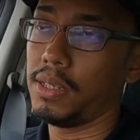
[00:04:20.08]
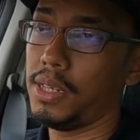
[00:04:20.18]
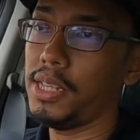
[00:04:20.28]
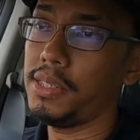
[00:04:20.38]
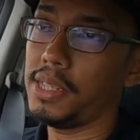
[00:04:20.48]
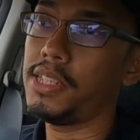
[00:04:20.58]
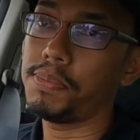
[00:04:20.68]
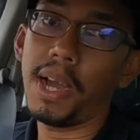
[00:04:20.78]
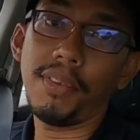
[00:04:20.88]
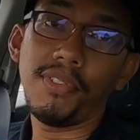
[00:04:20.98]
This is
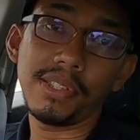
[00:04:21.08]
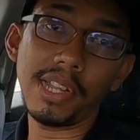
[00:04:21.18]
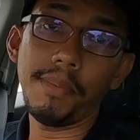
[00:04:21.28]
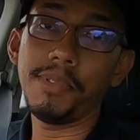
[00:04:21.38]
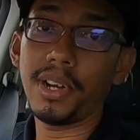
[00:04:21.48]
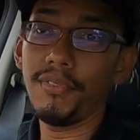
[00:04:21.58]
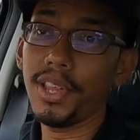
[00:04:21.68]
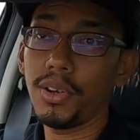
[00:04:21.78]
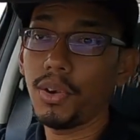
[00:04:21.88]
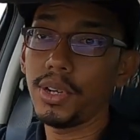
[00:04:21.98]
my first time
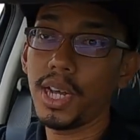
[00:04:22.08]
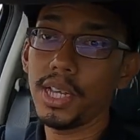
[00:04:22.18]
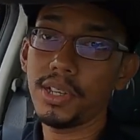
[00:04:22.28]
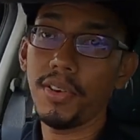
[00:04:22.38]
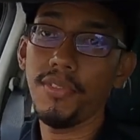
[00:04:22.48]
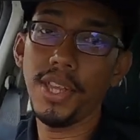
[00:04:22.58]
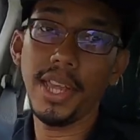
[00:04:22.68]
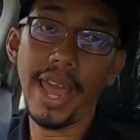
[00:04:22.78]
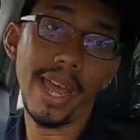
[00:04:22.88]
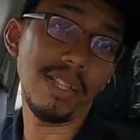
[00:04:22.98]
driving the Honda HR-V
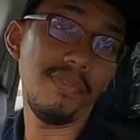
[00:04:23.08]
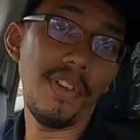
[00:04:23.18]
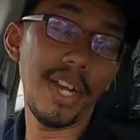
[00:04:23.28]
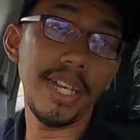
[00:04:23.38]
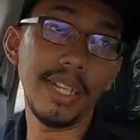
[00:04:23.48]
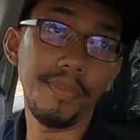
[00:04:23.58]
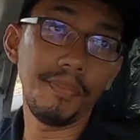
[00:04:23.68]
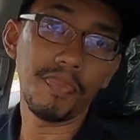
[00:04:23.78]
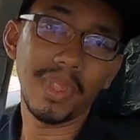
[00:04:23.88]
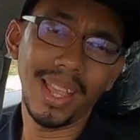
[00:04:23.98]
S variant,
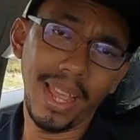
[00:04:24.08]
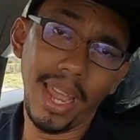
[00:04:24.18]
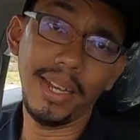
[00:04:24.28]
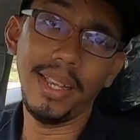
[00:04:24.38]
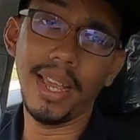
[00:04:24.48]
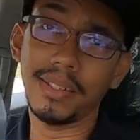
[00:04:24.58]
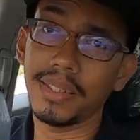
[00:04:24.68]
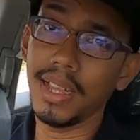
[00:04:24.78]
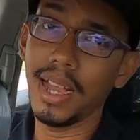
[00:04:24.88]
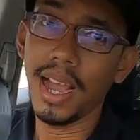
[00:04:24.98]
and
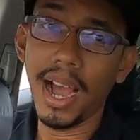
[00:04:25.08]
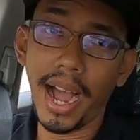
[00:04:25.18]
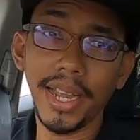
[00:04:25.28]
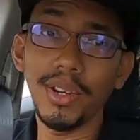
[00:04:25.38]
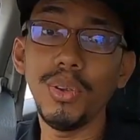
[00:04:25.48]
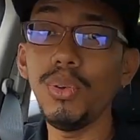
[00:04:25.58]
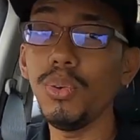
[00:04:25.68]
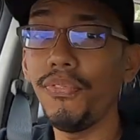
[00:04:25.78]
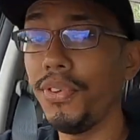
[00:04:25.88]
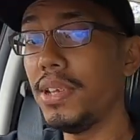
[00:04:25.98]
yes, I do
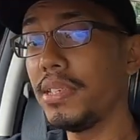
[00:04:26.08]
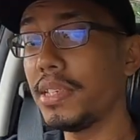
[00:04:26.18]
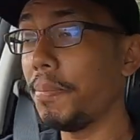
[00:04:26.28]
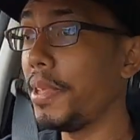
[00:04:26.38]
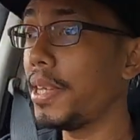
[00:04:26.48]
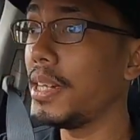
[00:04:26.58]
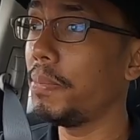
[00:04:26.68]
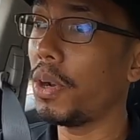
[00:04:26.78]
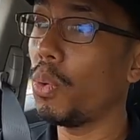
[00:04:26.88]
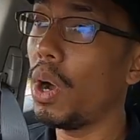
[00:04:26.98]
feel skeptical
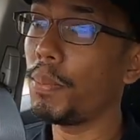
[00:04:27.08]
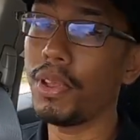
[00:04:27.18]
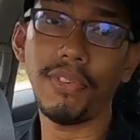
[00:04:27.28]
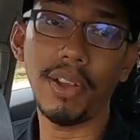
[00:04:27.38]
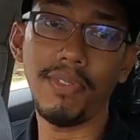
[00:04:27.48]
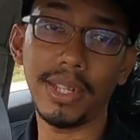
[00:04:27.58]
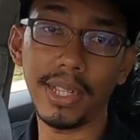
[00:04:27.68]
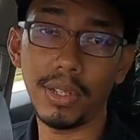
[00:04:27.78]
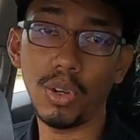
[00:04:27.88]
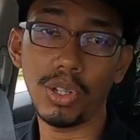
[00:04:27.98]
about the 1.5
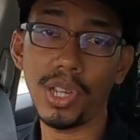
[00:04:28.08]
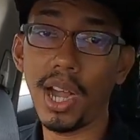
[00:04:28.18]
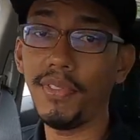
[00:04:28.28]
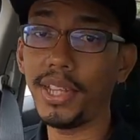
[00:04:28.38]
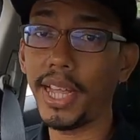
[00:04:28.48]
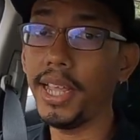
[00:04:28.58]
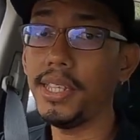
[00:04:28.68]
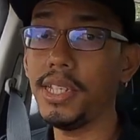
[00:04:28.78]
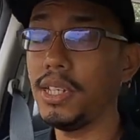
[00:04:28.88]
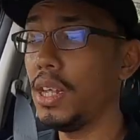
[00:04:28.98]
litre Dodge i-VTEC
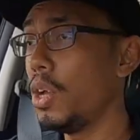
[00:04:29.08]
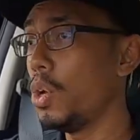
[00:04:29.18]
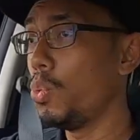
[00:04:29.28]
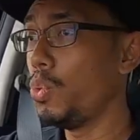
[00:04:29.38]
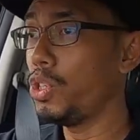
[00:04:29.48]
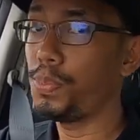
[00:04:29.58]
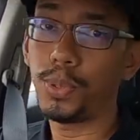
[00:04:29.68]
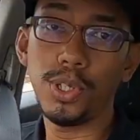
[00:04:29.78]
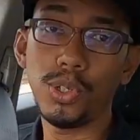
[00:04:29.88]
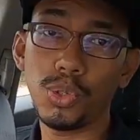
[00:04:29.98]
engine, which
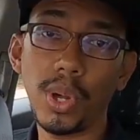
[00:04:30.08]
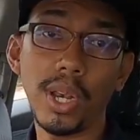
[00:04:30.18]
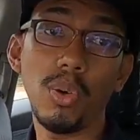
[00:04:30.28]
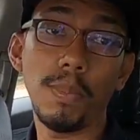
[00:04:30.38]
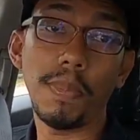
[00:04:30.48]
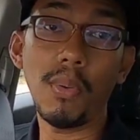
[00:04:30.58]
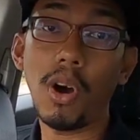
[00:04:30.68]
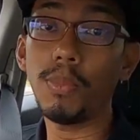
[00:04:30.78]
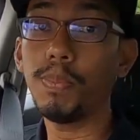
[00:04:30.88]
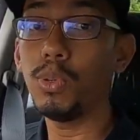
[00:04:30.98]
produce quite low power
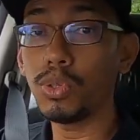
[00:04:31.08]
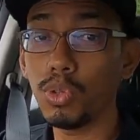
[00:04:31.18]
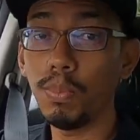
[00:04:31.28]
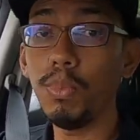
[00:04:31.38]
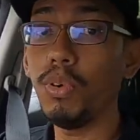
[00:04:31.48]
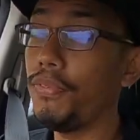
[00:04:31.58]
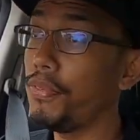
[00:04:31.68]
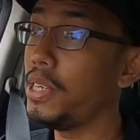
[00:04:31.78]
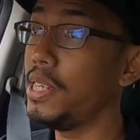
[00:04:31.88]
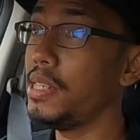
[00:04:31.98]
output to move
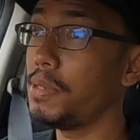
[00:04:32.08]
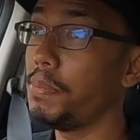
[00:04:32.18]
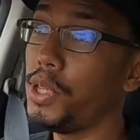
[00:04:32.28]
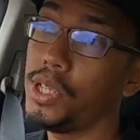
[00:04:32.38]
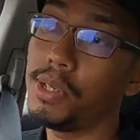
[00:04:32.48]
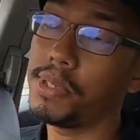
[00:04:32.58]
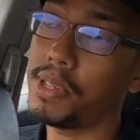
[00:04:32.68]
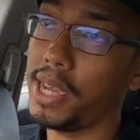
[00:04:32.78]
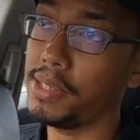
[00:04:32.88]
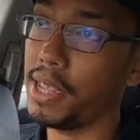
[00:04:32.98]
this
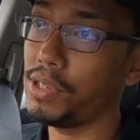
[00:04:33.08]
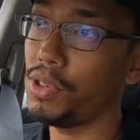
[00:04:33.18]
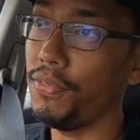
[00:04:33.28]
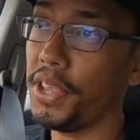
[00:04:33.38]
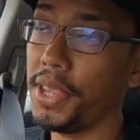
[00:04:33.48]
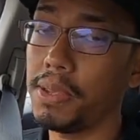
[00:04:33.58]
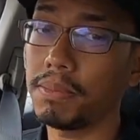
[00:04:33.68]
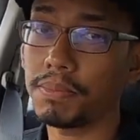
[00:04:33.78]
medium-sized SUV.